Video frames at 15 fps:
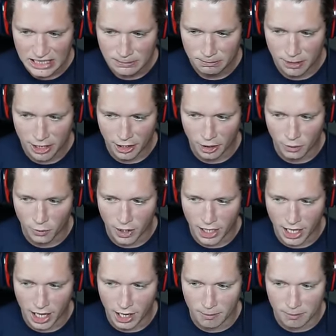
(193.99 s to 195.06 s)
Making our way
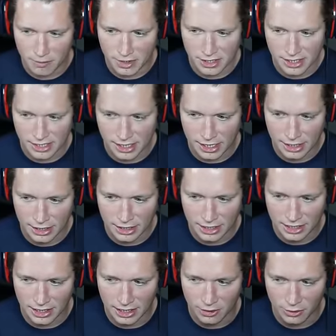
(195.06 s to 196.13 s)
up this thing.
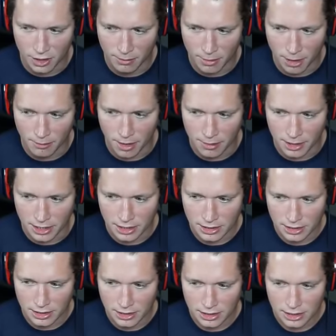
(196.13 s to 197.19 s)
Oh, come on, baby.
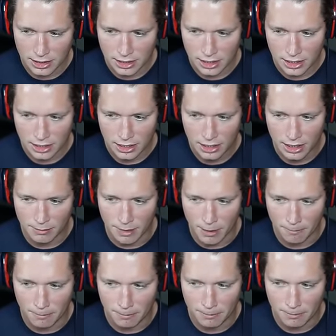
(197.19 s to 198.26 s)
Come
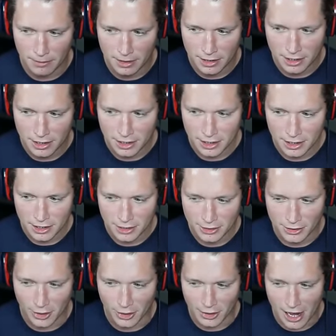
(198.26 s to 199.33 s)
on.
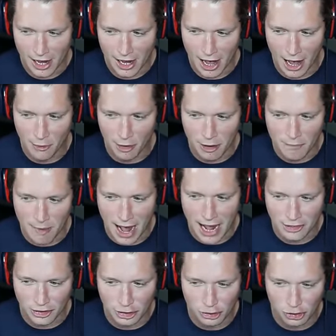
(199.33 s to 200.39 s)
Dude, I, I would
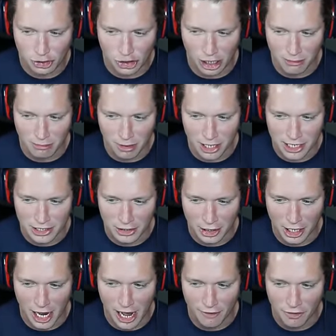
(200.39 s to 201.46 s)
imagine somebody's going
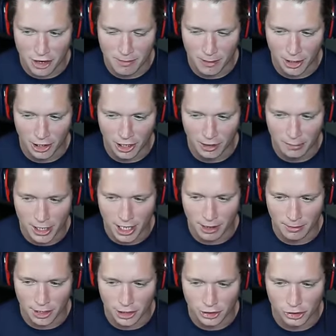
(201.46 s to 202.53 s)
to have the ability to be able
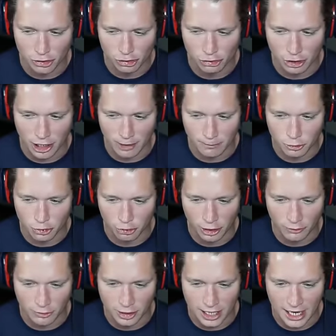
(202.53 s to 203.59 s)
to just straight up
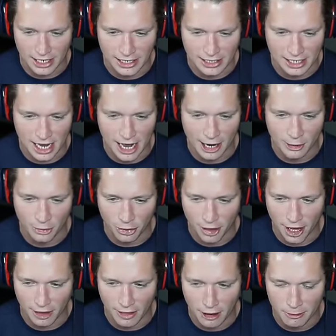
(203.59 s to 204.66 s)
drift that entire
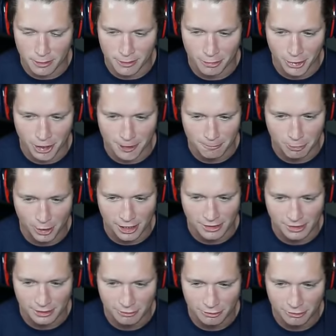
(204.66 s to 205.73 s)
thing. That would be pretty
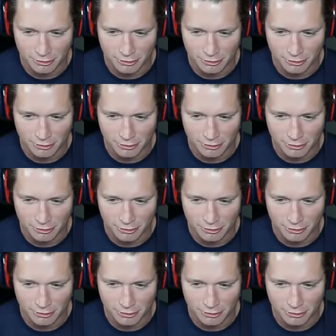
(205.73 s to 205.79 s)
impressive.